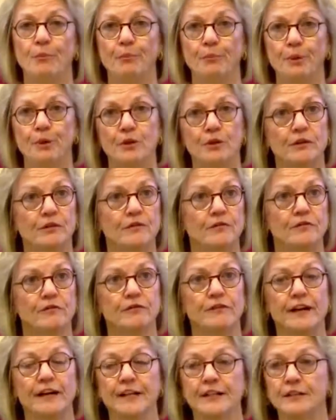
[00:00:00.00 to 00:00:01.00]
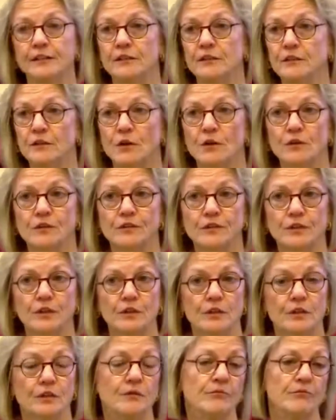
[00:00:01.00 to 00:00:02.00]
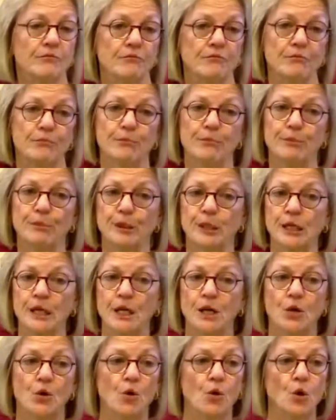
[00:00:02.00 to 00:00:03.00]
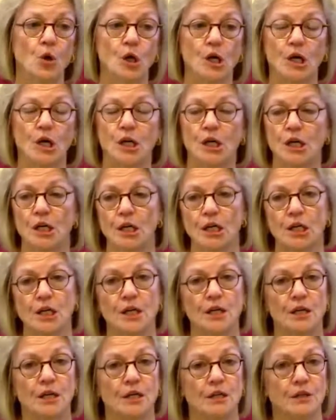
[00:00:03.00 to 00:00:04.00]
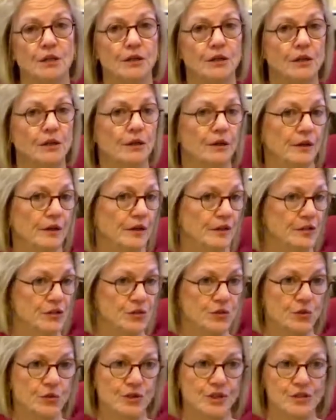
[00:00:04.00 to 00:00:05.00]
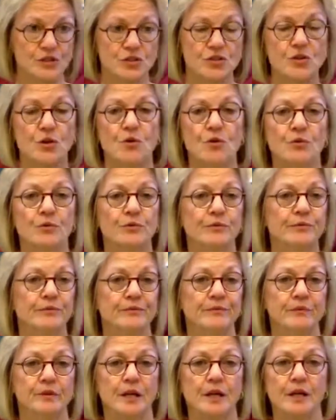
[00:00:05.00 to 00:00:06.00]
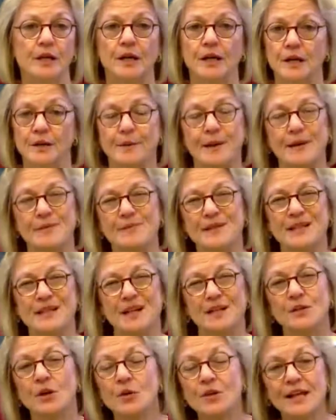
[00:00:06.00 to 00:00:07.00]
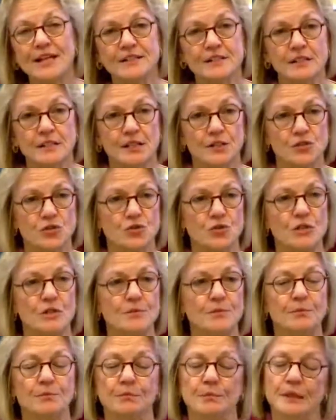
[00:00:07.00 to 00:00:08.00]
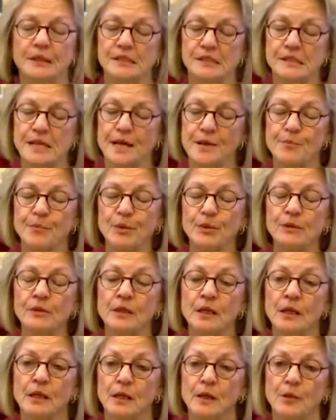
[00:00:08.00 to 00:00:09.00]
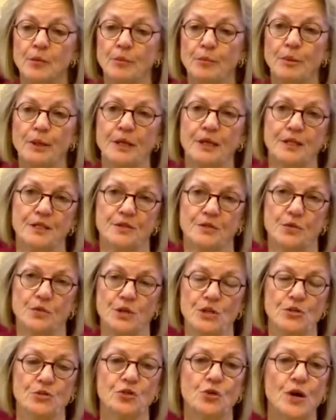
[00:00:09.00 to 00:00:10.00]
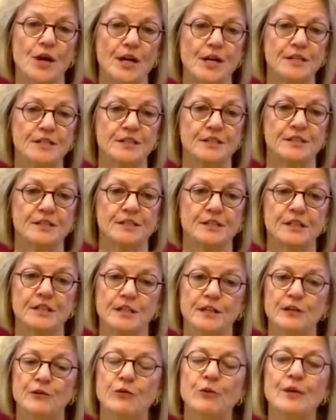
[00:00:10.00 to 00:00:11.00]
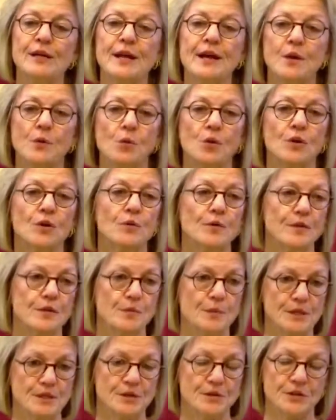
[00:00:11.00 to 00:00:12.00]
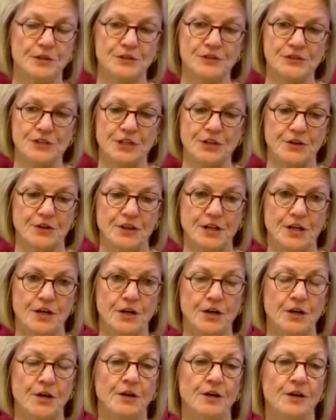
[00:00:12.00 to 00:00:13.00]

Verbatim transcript: put vinyl over brick or historic stone. I mean, I know that's an extreme example, but we try to see if we can't work with the materials that are there.